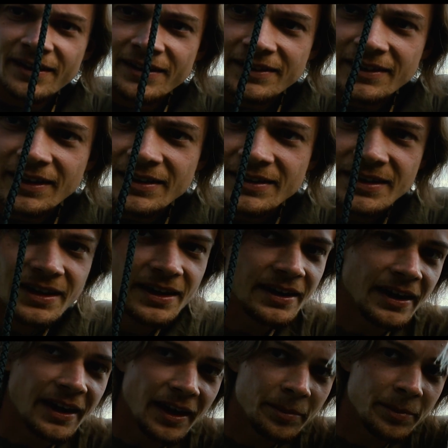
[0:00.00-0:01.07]
This can
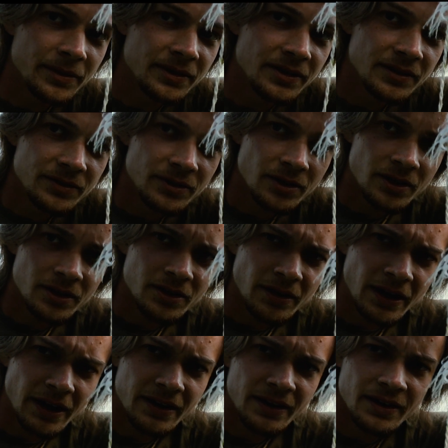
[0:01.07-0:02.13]
happen if you are
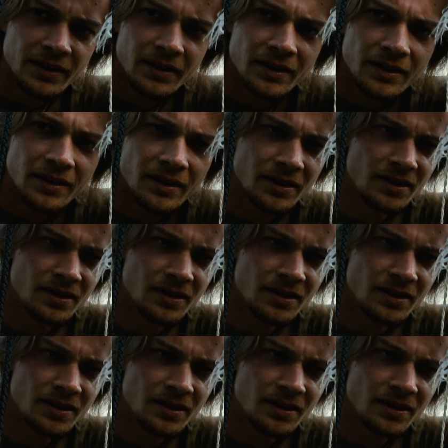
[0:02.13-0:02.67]
cracking